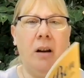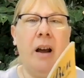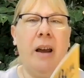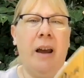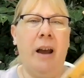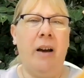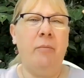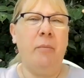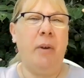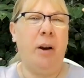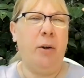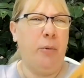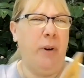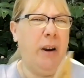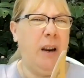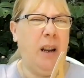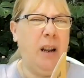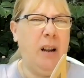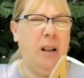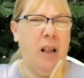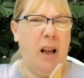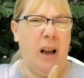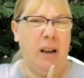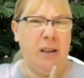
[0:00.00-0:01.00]
I have my
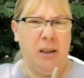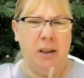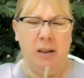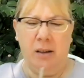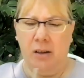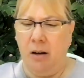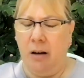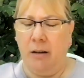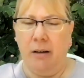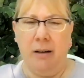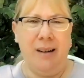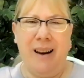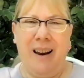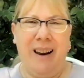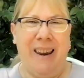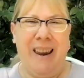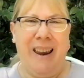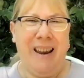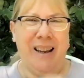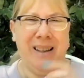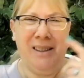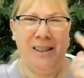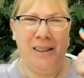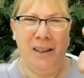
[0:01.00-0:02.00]
reading glasses on. I
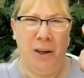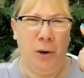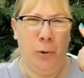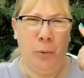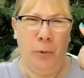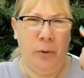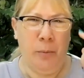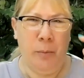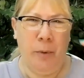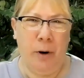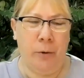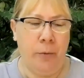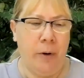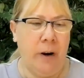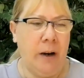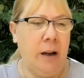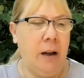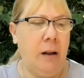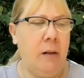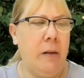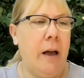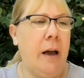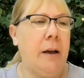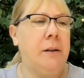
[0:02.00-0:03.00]
can't see you with my
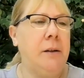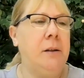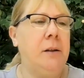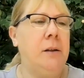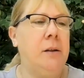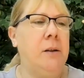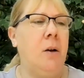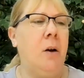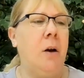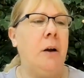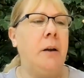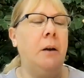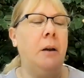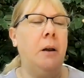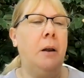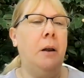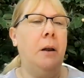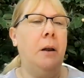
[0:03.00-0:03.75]
reading glasses on.